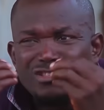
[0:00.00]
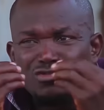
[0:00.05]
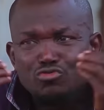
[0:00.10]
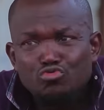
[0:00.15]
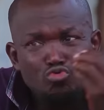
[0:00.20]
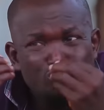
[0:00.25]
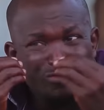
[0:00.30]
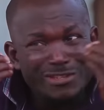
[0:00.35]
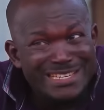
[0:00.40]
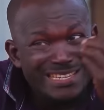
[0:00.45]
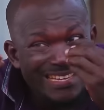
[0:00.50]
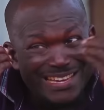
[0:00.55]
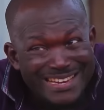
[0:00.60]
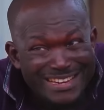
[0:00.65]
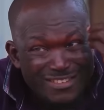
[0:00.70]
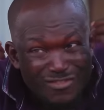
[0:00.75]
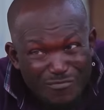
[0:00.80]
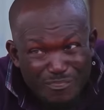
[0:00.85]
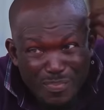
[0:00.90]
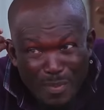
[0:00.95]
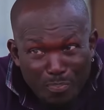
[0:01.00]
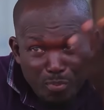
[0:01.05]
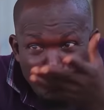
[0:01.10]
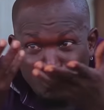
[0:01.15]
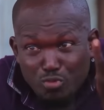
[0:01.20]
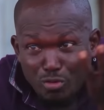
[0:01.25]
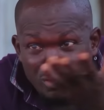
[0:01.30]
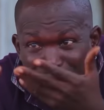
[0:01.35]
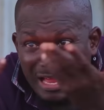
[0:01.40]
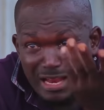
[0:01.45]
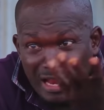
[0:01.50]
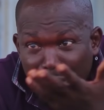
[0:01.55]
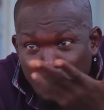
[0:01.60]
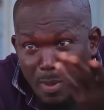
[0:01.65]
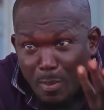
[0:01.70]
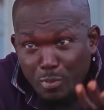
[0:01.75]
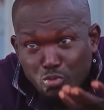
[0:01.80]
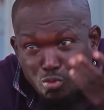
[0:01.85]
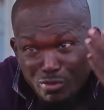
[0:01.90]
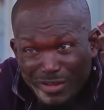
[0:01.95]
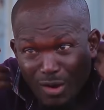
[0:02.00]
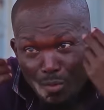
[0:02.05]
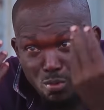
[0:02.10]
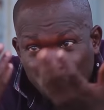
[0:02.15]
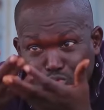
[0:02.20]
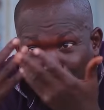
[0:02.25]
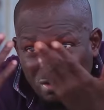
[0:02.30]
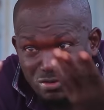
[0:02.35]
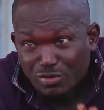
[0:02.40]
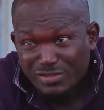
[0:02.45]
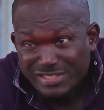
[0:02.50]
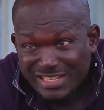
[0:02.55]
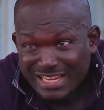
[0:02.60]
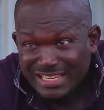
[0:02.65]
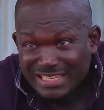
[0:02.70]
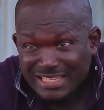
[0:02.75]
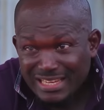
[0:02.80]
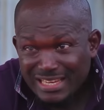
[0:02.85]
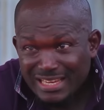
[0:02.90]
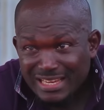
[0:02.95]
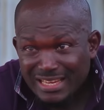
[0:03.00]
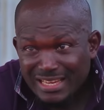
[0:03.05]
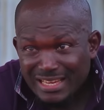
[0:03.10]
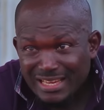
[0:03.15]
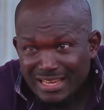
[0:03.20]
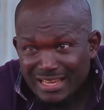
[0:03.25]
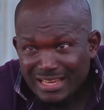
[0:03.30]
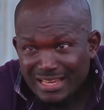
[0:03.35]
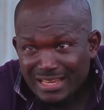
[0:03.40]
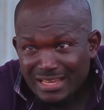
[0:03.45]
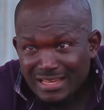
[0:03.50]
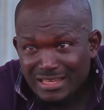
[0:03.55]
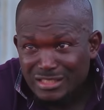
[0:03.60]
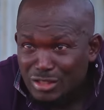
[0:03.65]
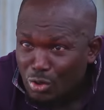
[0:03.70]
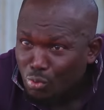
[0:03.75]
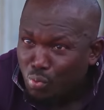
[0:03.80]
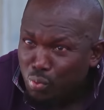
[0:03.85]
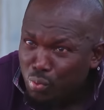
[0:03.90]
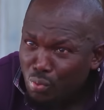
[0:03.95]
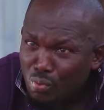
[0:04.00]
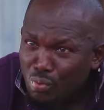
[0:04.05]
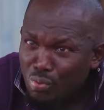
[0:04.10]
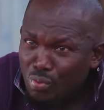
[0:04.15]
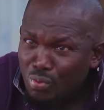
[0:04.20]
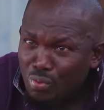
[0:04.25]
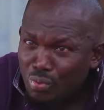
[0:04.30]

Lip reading: it to the ears of people. Don't allow people to hear what you just said. Jekwe,